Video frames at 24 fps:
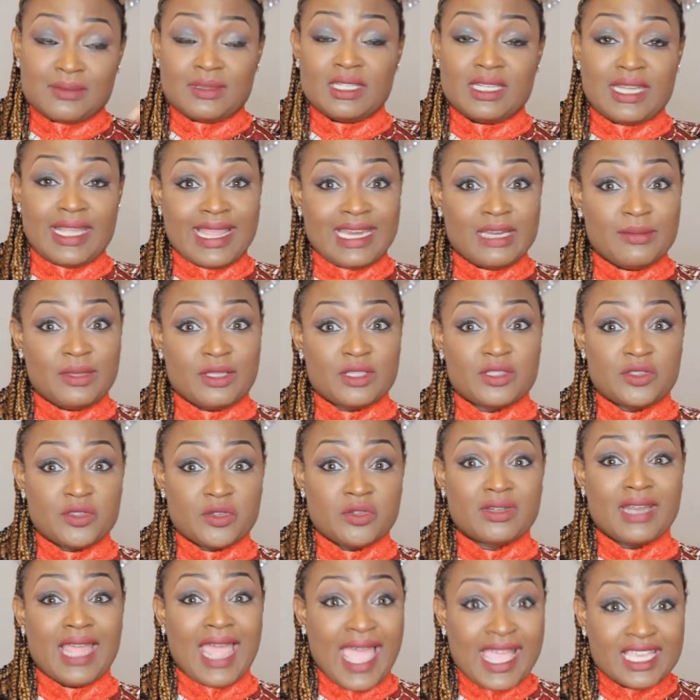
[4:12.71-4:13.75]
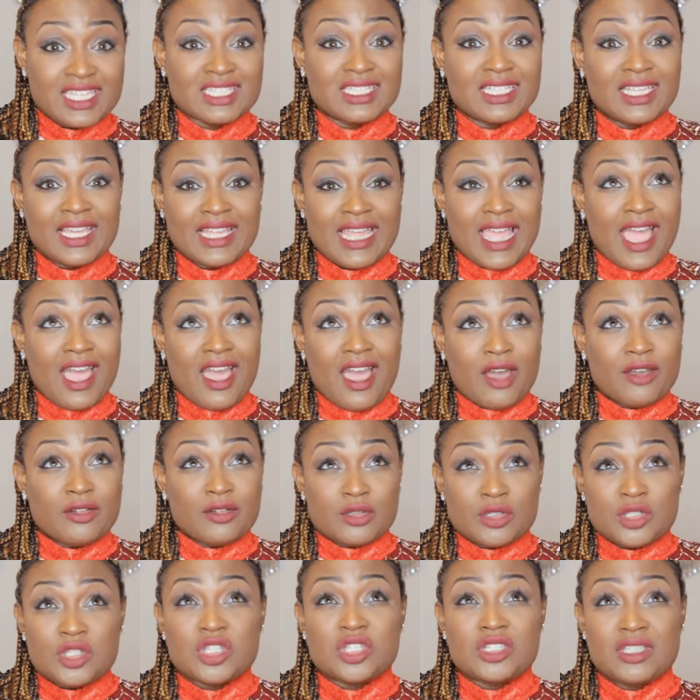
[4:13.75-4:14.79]
enemy is doing. I actually
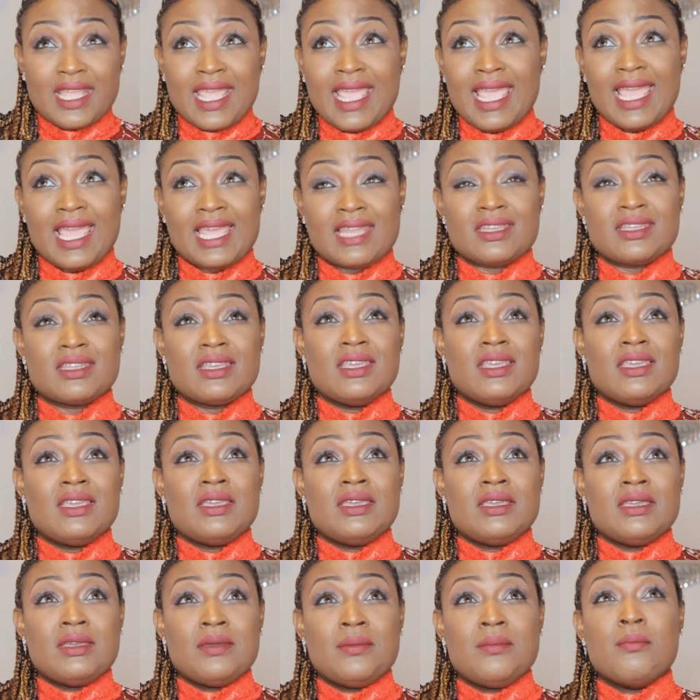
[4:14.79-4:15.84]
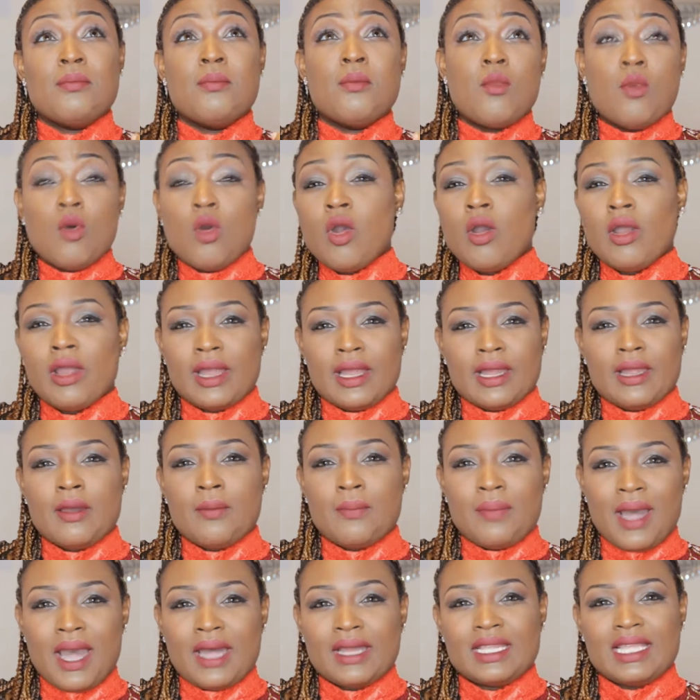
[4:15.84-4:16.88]
understand more
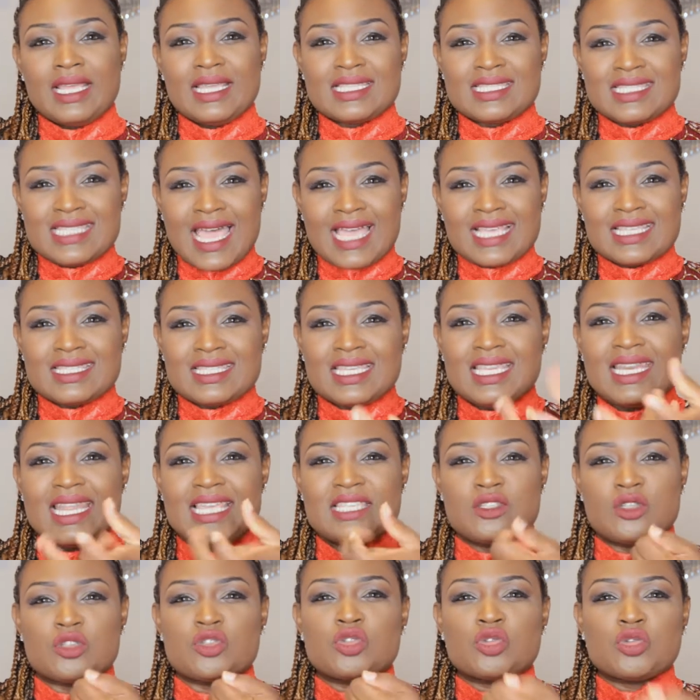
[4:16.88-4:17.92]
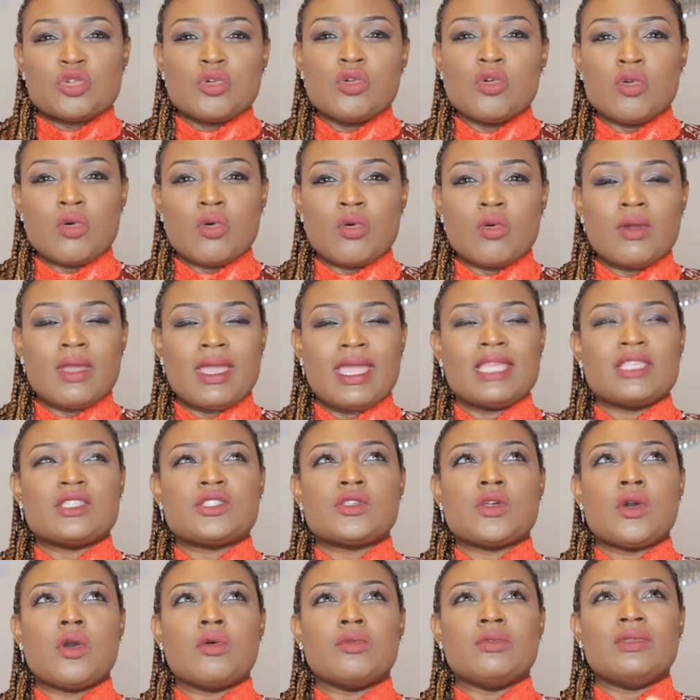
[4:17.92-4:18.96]
about it. I see it as a tool. And
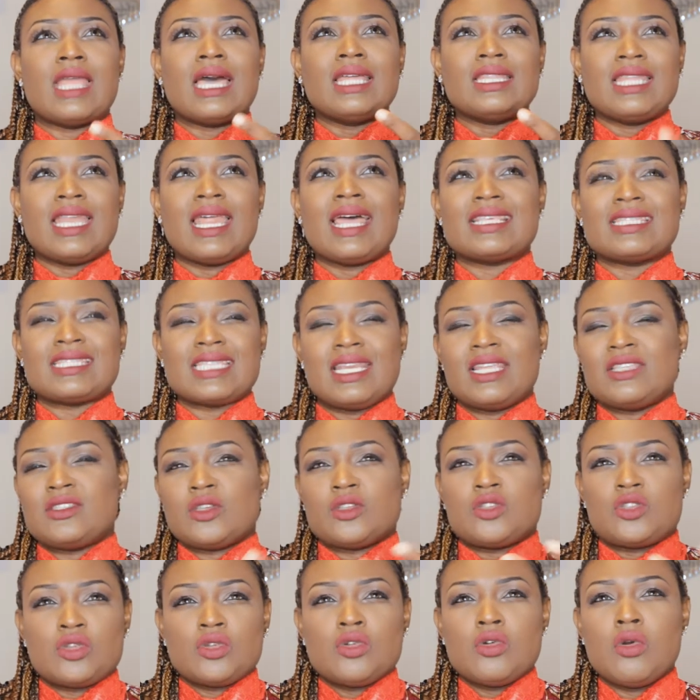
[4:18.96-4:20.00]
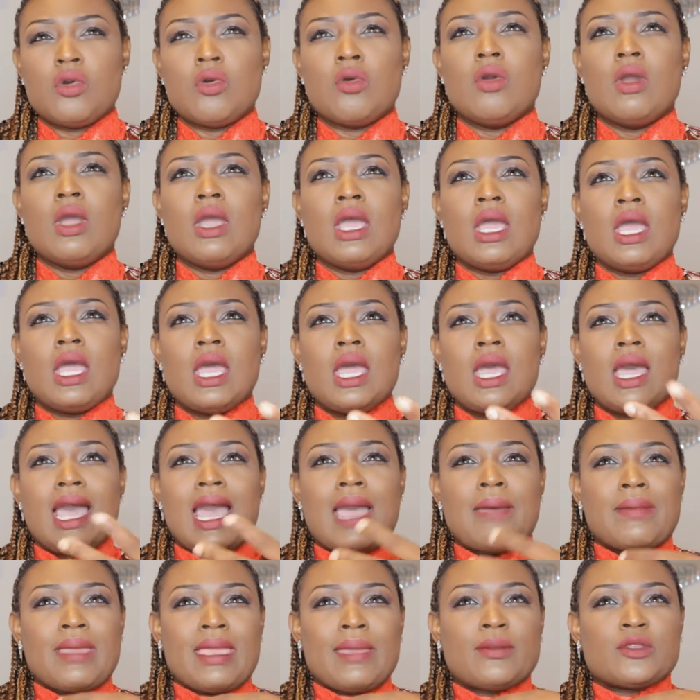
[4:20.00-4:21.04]
so now that I see it as a tool,
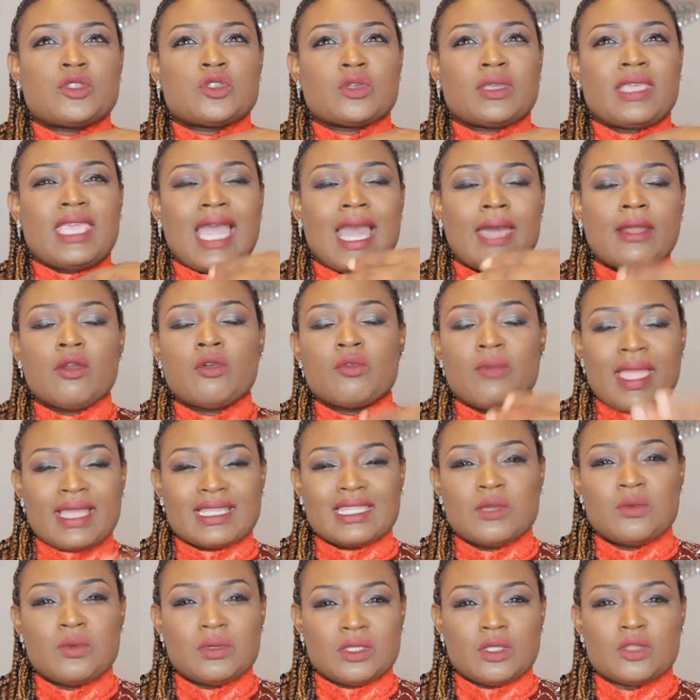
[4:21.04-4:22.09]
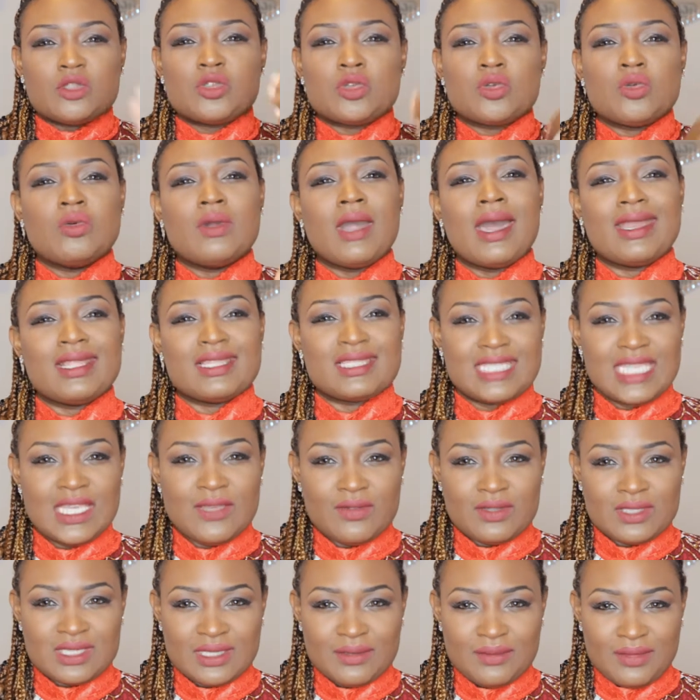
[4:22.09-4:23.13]
I'm able to counteract it with the tool God has
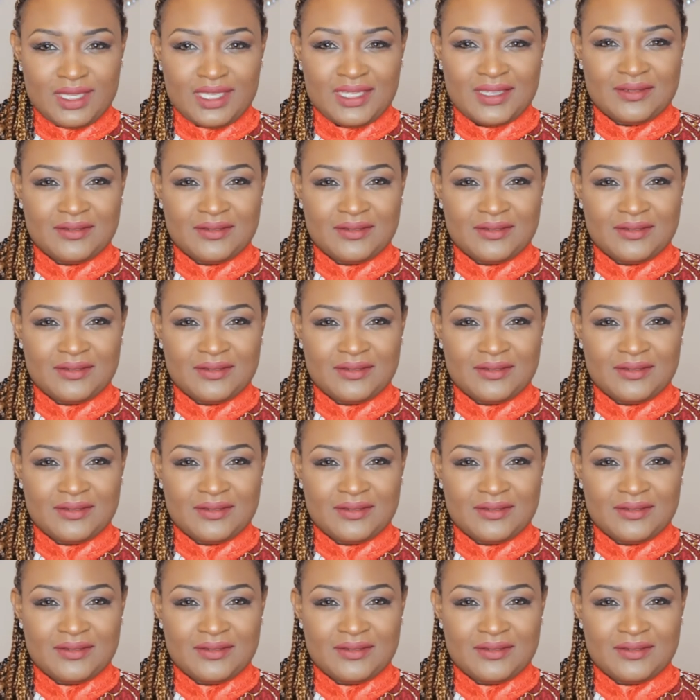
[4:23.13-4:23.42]
given to me,